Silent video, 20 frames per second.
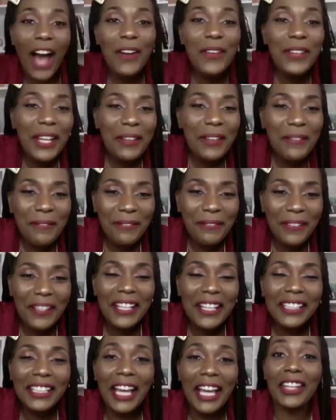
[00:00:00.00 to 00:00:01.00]
are they
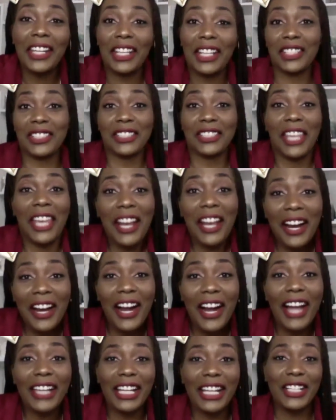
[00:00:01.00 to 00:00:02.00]
feeling? Are they scared?
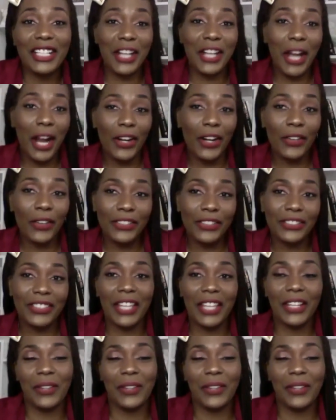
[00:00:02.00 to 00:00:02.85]
Are they nervous?